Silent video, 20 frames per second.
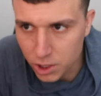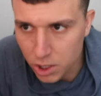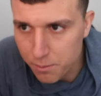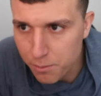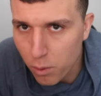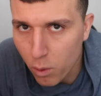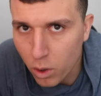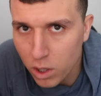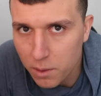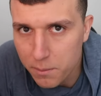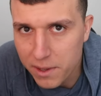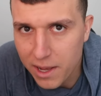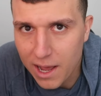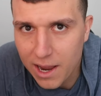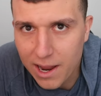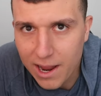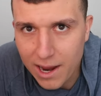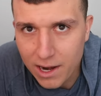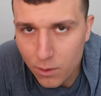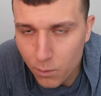You're important to me.
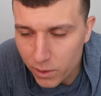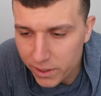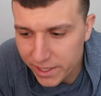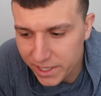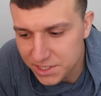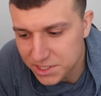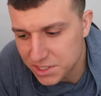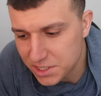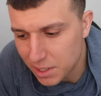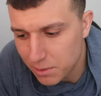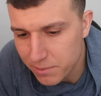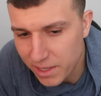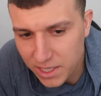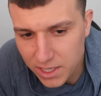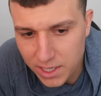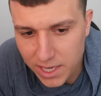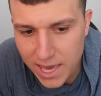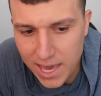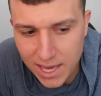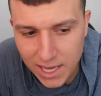I, I don't want to get you something that
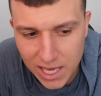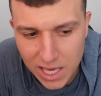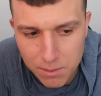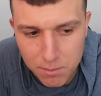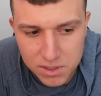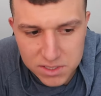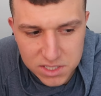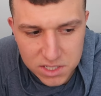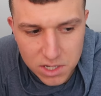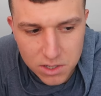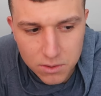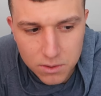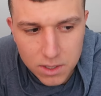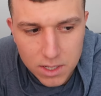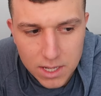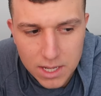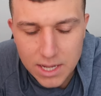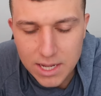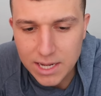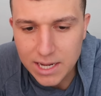you can't keep because I know.